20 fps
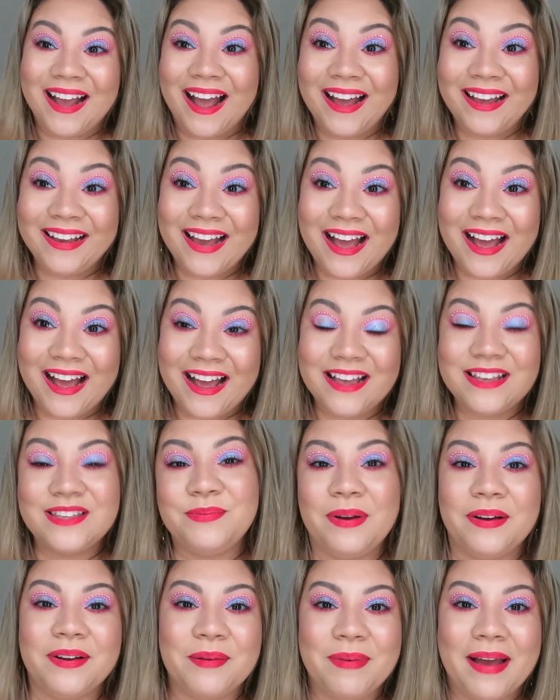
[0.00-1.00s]
Hi guys,
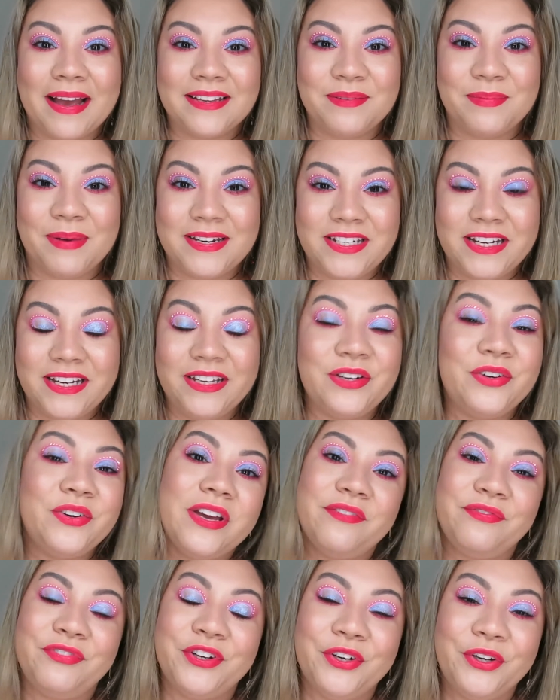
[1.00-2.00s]
welcome back to my channel.
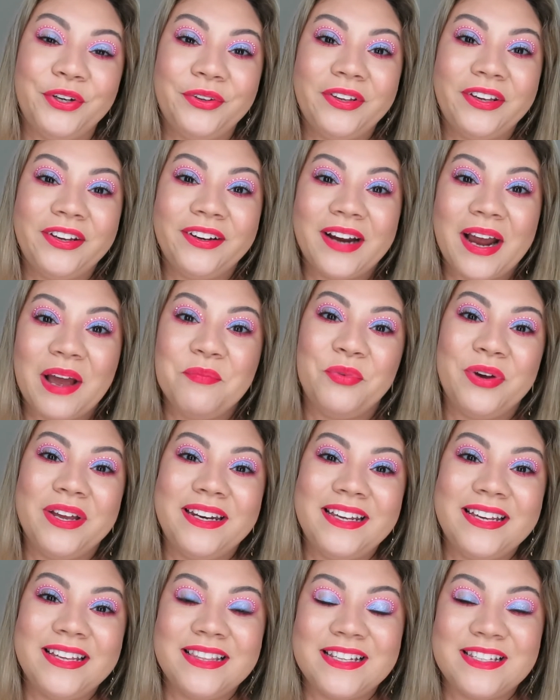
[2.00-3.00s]
If you're new here, I'm
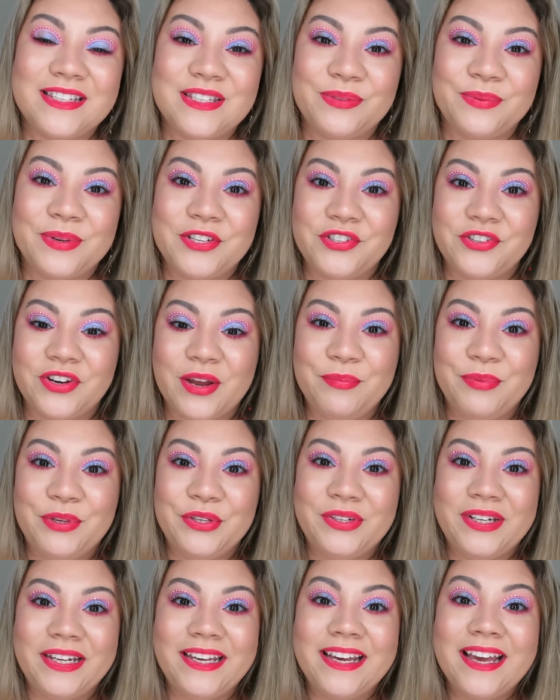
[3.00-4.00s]
Whitney and this is Whitstray
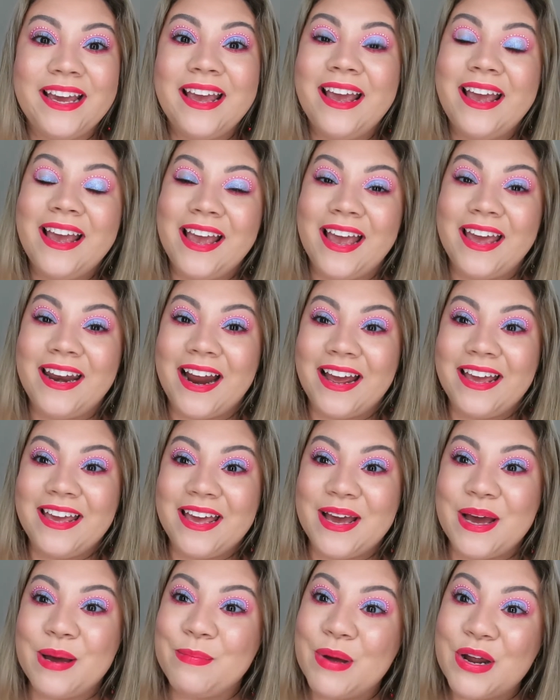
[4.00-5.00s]
Beauty, and I
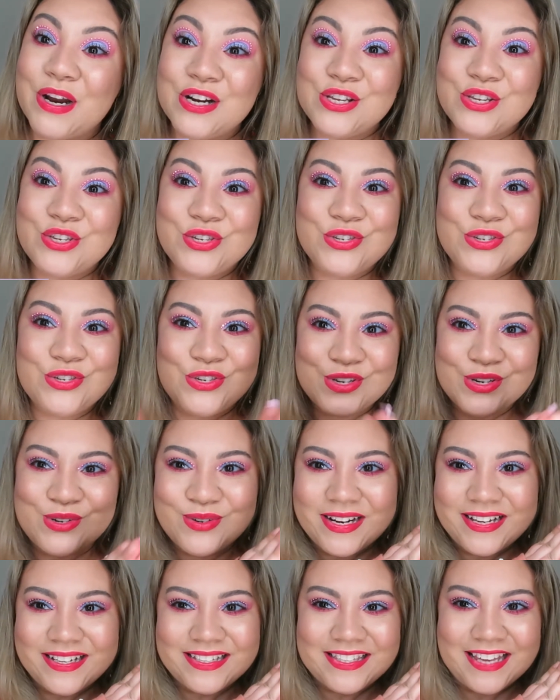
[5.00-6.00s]
am
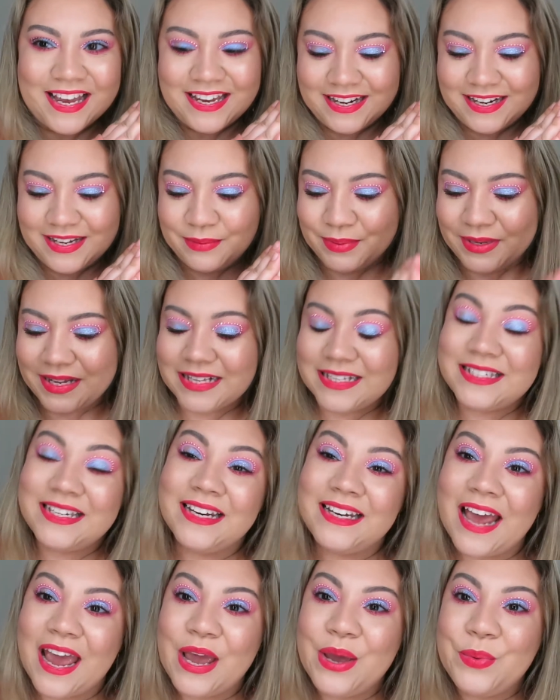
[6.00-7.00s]
so excited because
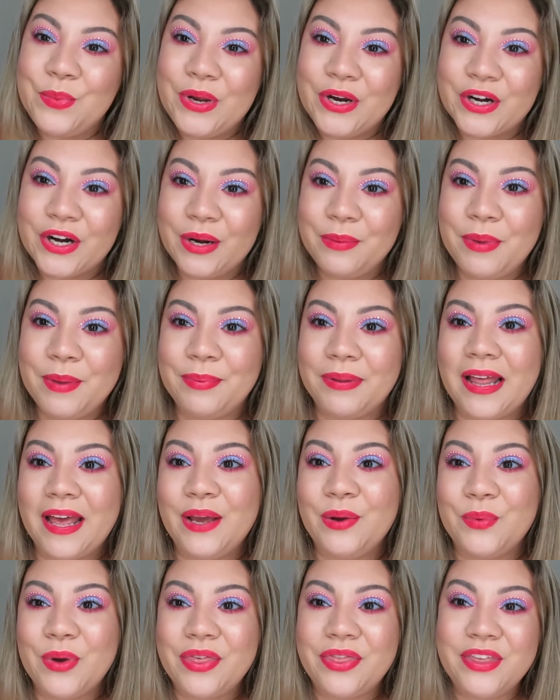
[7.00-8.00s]
today we are going to be
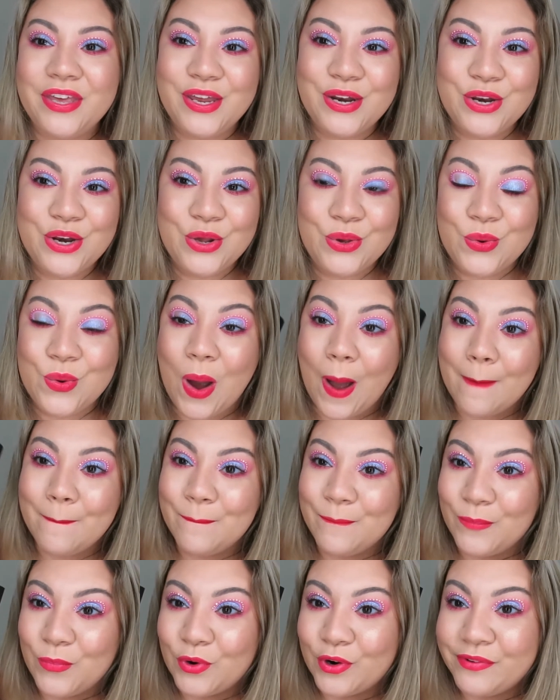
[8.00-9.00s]
playing with the new
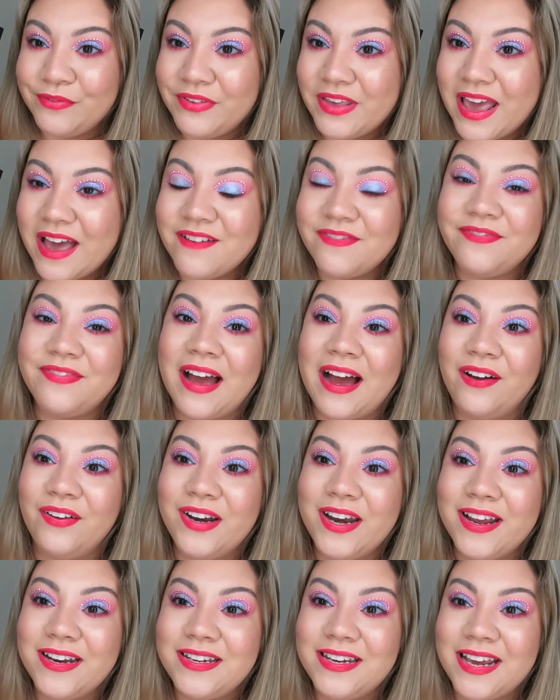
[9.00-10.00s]
Morphe
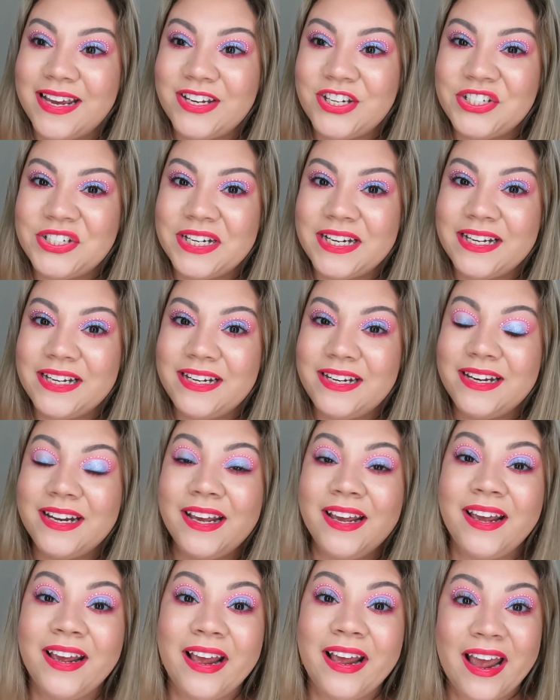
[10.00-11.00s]
foundation.
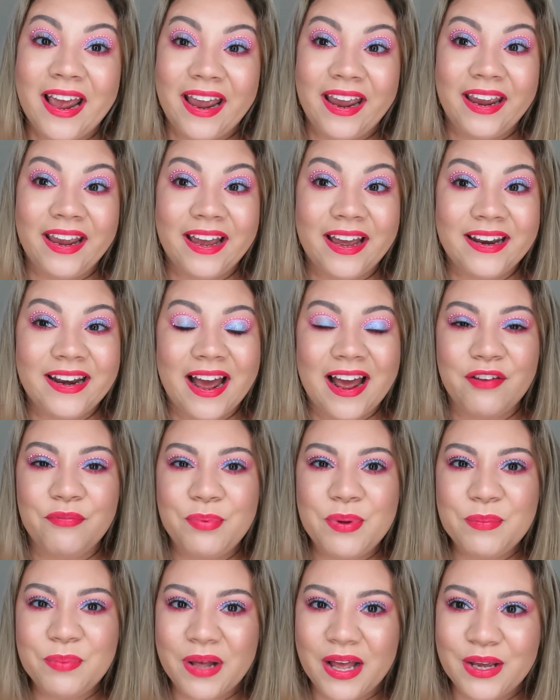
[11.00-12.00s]
And I've
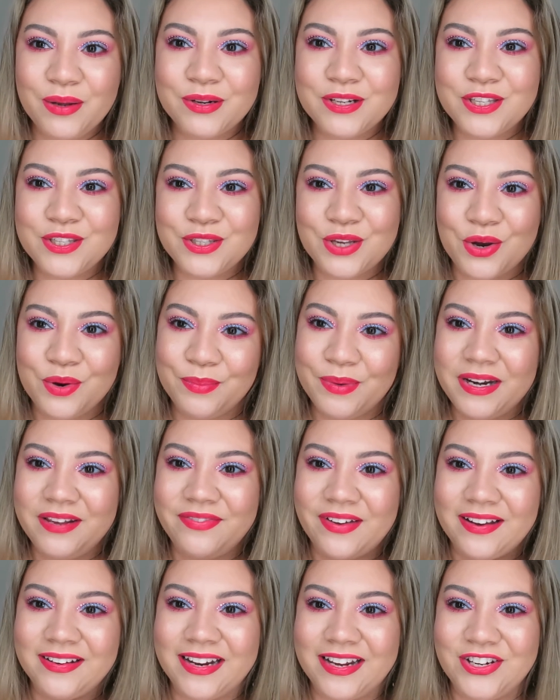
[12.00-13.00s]
been playing with so many
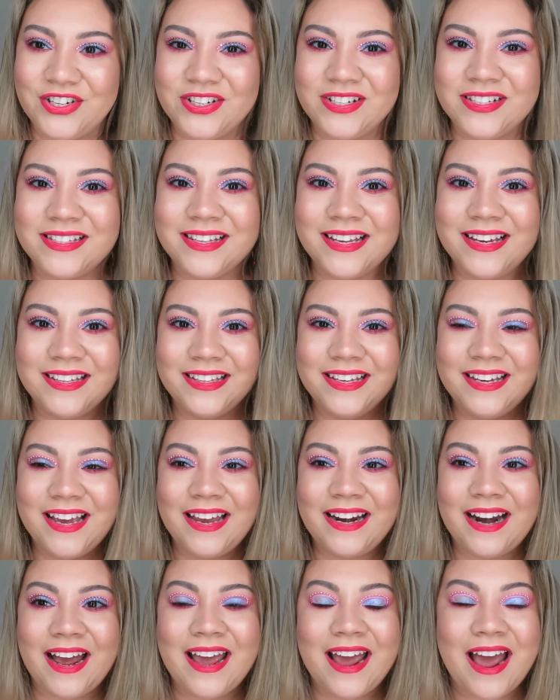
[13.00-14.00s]
foundations lately
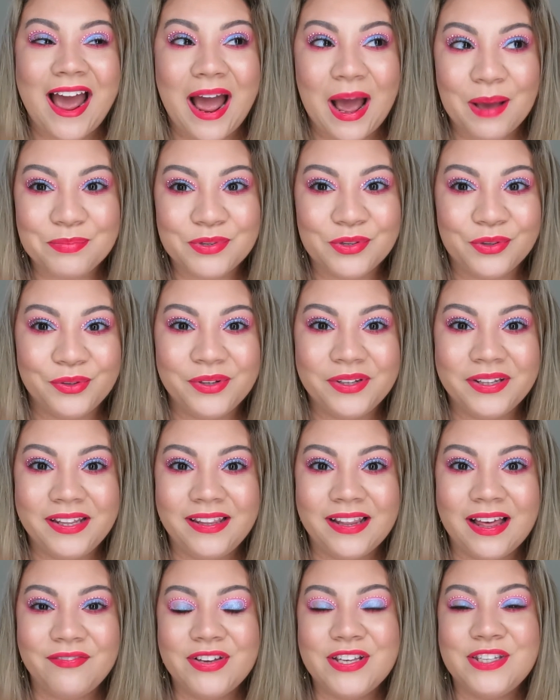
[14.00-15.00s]
and I absolutely
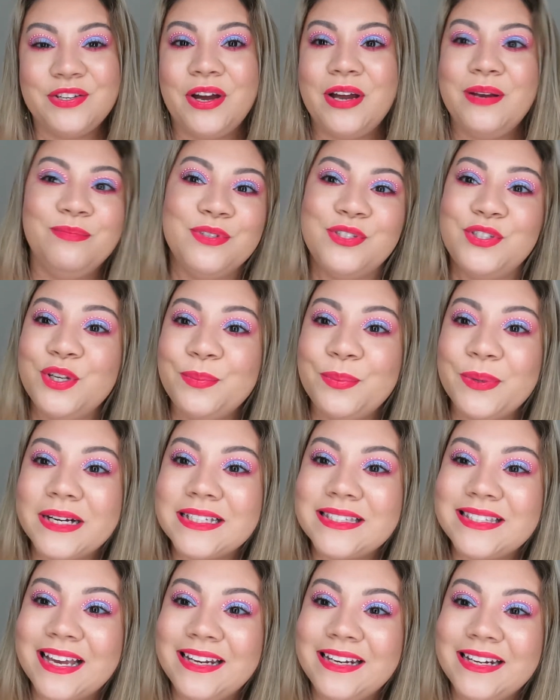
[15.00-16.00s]
love it, so I'm super
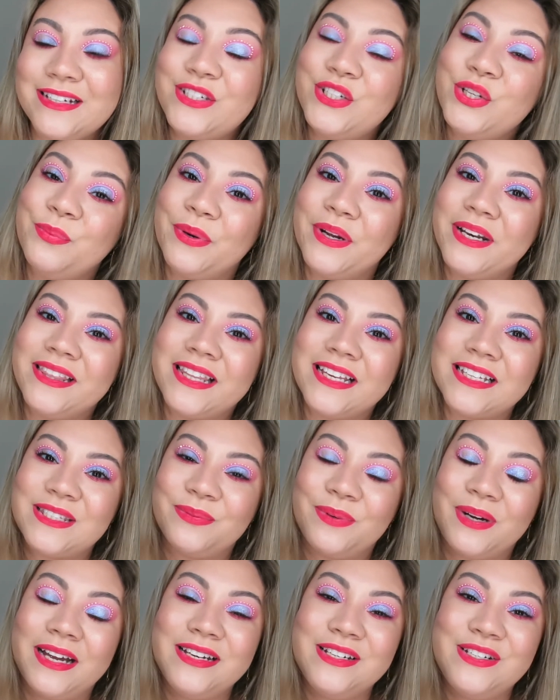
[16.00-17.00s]
excited to put this
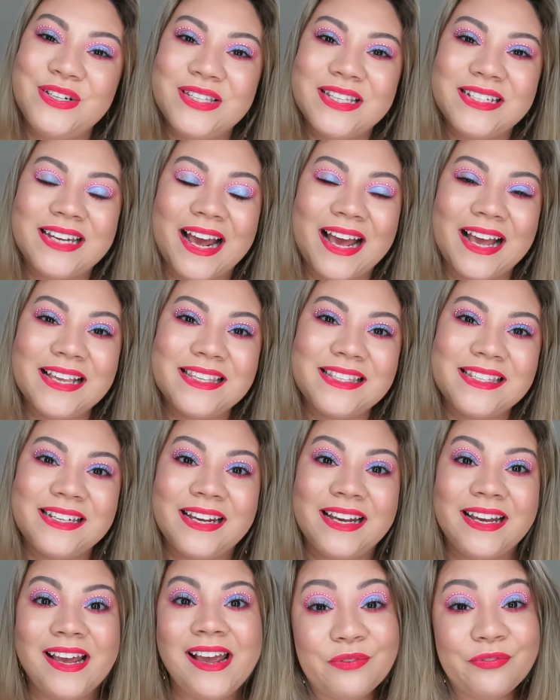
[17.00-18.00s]
one to the test.
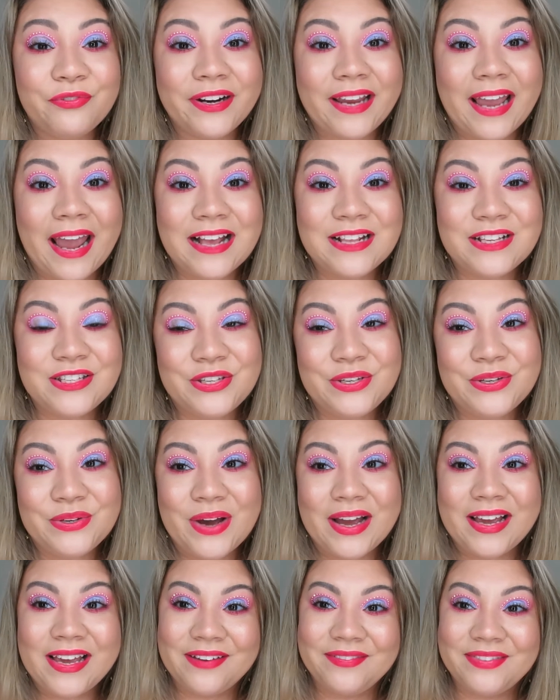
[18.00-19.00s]
Don't forget
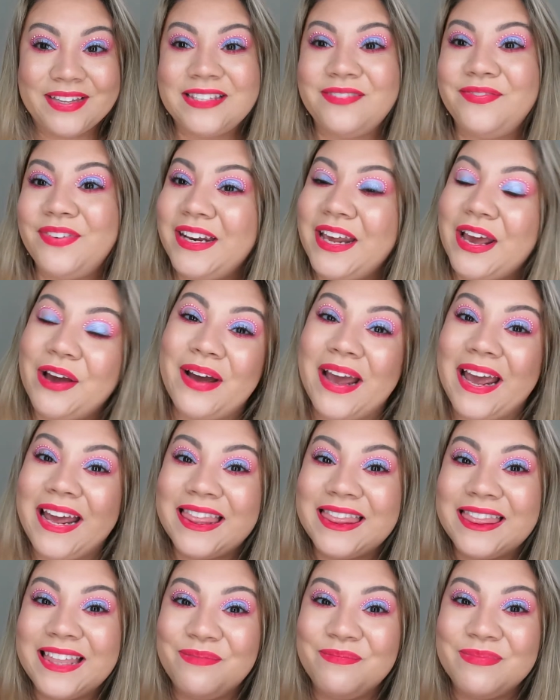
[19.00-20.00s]
to give this video
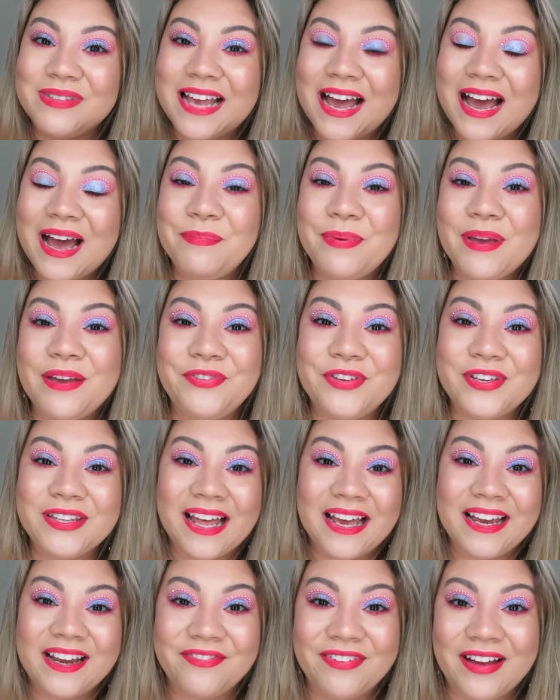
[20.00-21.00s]
a thumbs up if you
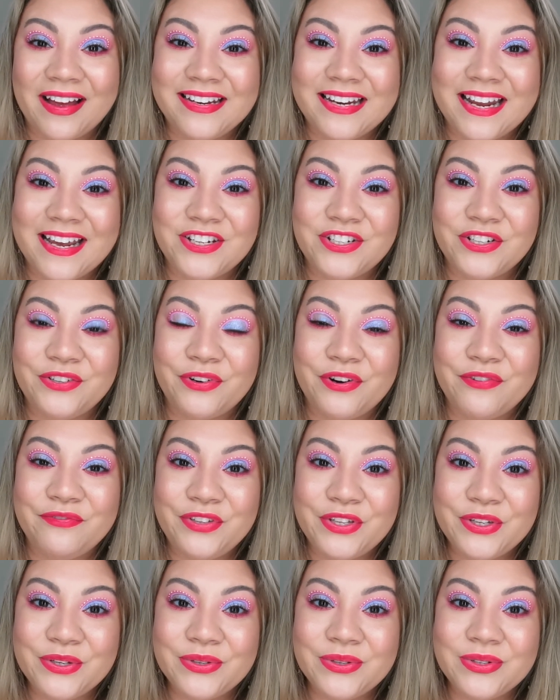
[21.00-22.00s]
like foundation
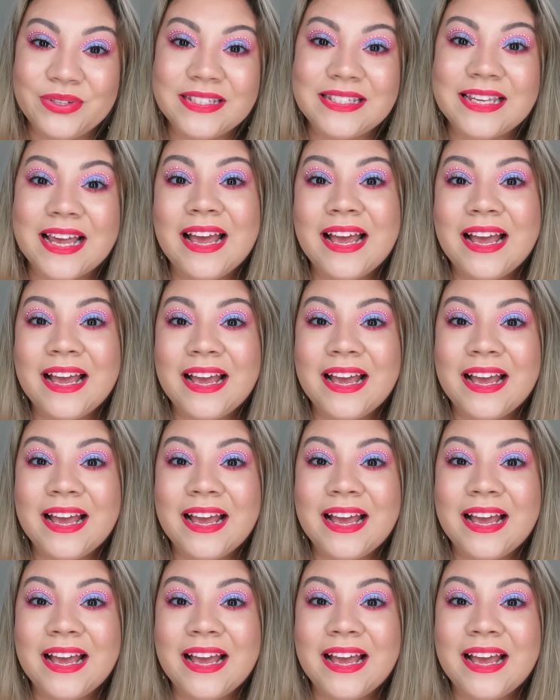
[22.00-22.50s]
reviews.